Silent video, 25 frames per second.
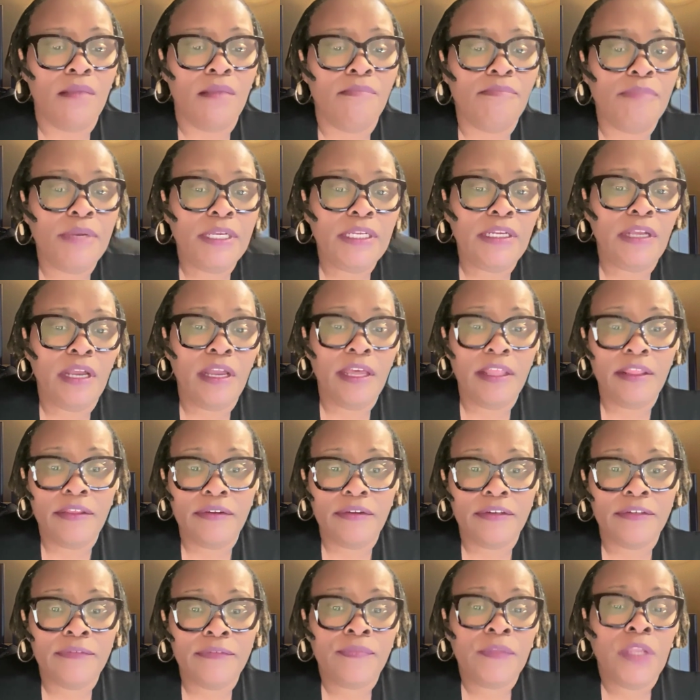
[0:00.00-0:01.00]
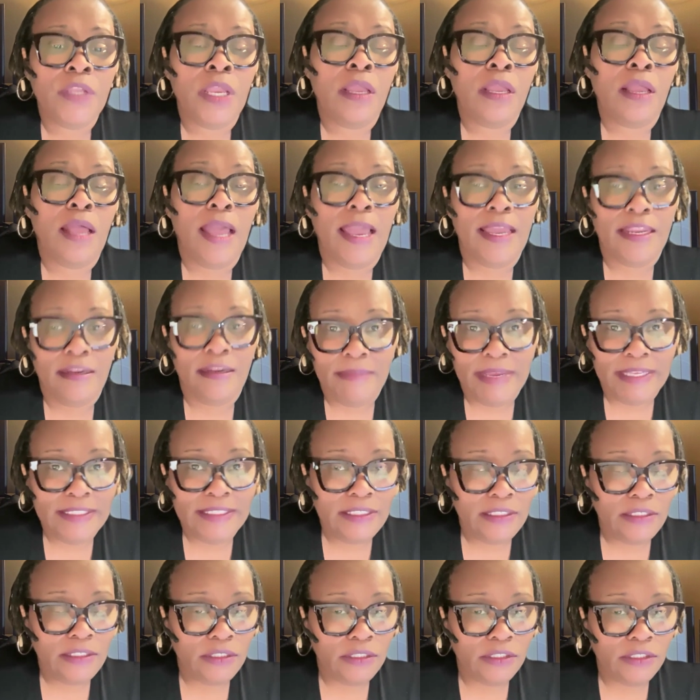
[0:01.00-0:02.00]
but other
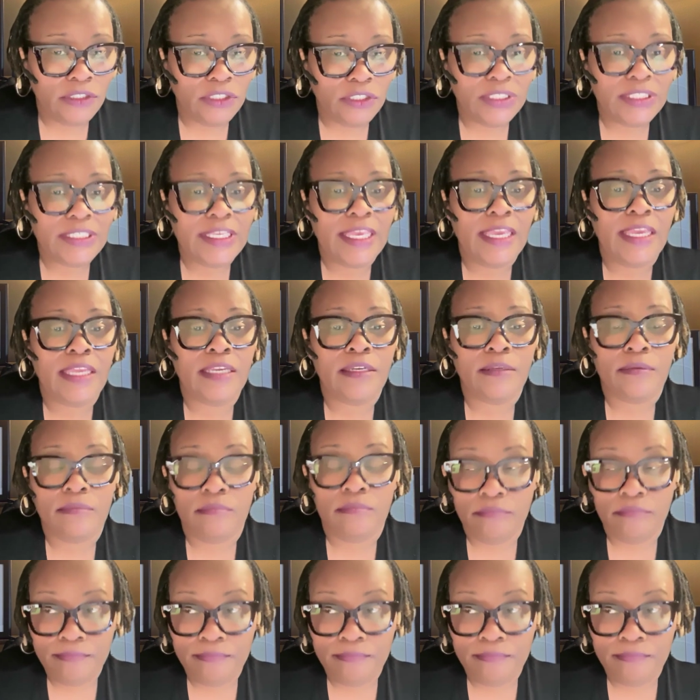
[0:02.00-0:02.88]
itemized deductions can